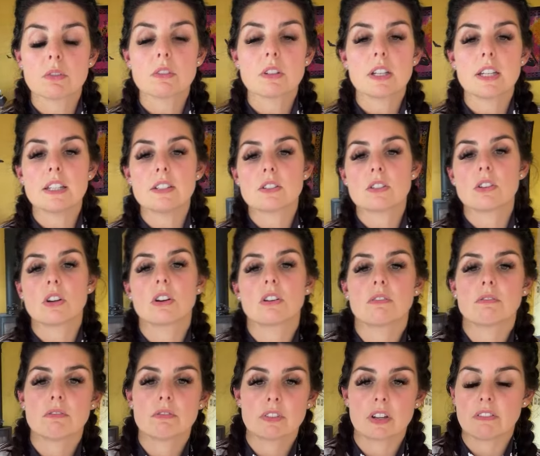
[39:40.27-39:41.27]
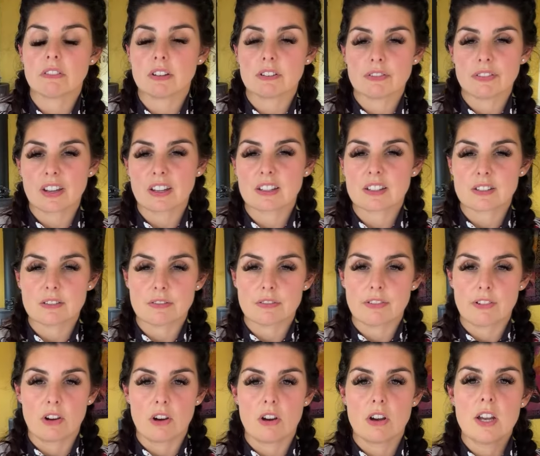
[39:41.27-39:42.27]
it's not very effective.
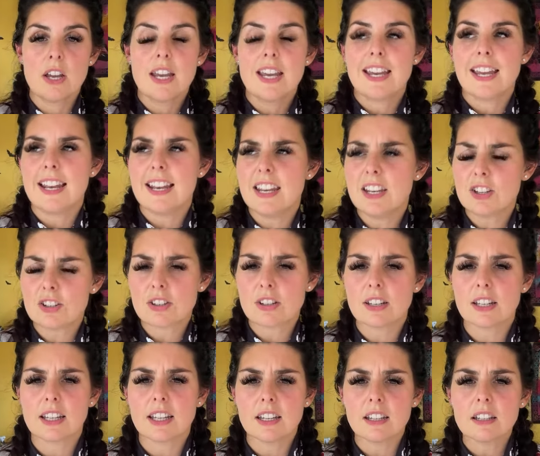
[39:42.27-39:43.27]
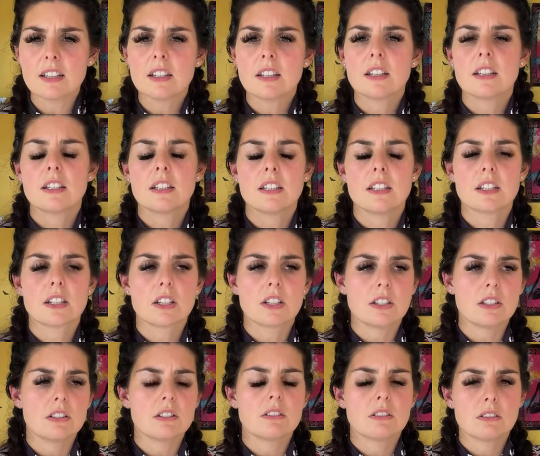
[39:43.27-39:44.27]
For initially you
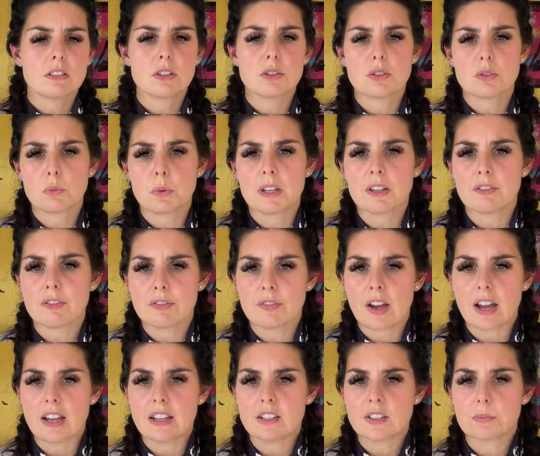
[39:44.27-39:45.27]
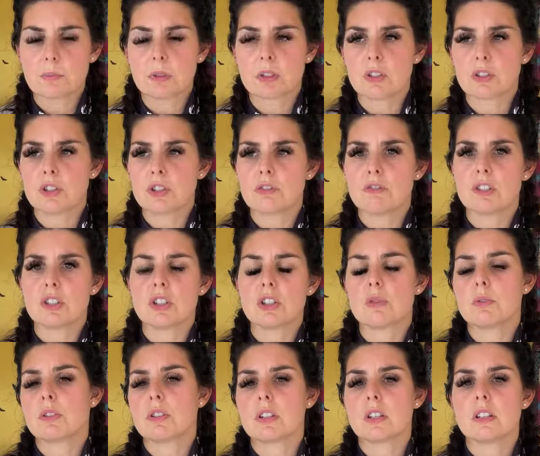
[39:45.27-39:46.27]
can lose weight fast because you're
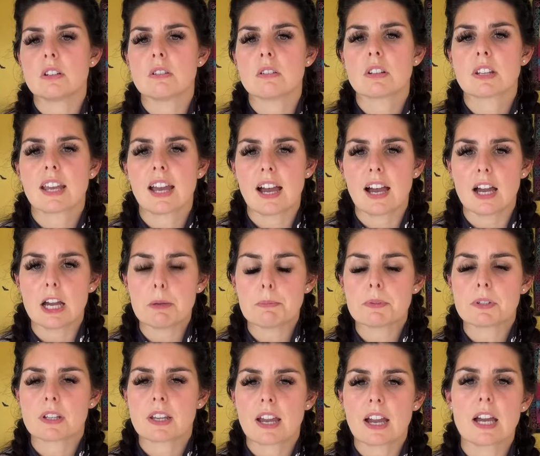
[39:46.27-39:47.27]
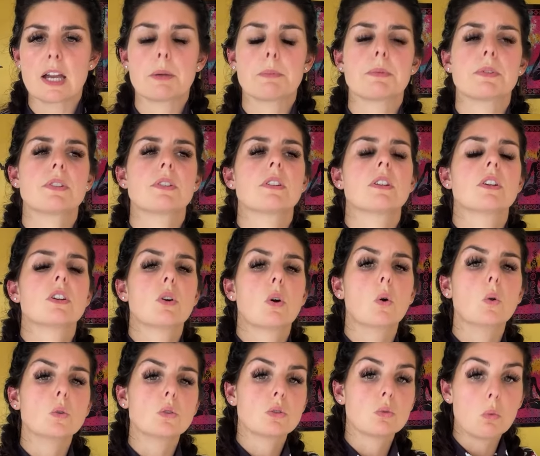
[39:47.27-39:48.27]
reducing carbs, and carbs
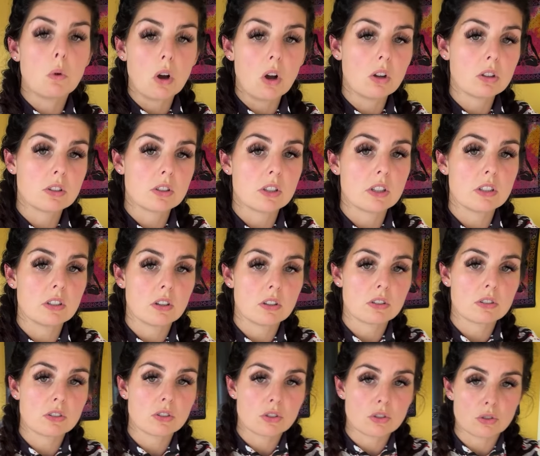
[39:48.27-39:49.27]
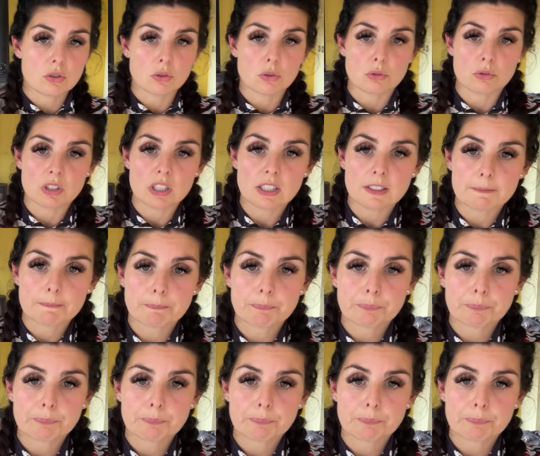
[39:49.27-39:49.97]
hold water in order to store it,